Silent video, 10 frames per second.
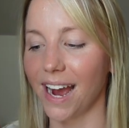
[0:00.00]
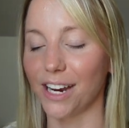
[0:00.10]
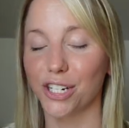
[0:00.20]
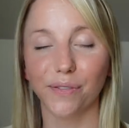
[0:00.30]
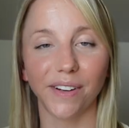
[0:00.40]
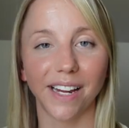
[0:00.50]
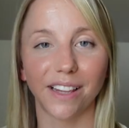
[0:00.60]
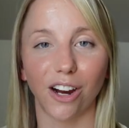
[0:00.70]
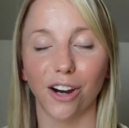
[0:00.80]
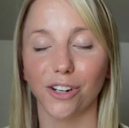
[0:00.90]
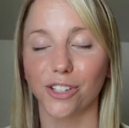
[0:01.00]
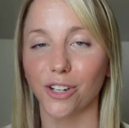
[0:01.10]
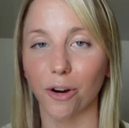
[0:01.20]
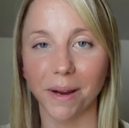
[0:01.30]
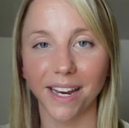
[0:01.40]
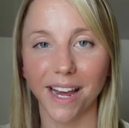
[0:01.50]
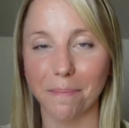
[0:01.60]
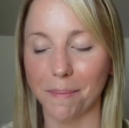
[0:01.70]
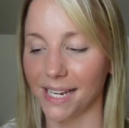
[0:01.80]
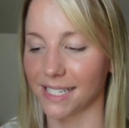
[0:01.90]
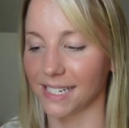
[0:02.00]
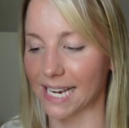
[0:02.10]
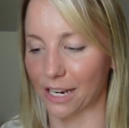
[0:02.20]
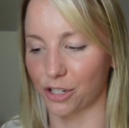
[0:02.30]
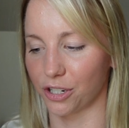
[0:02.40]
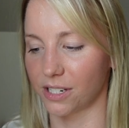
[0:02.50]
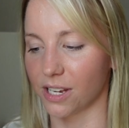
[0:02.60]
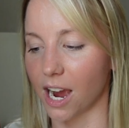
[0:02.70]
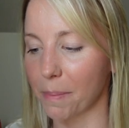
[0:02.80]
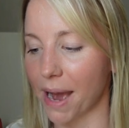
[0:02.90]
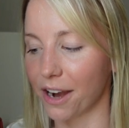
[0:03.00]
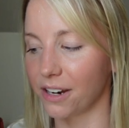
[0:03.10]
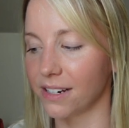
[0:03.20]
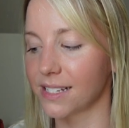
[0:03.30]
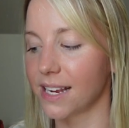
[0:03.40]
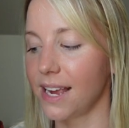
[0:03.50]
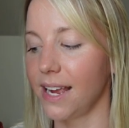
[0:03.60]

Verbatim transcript: I just feel like there are so many amazing textured sock patterns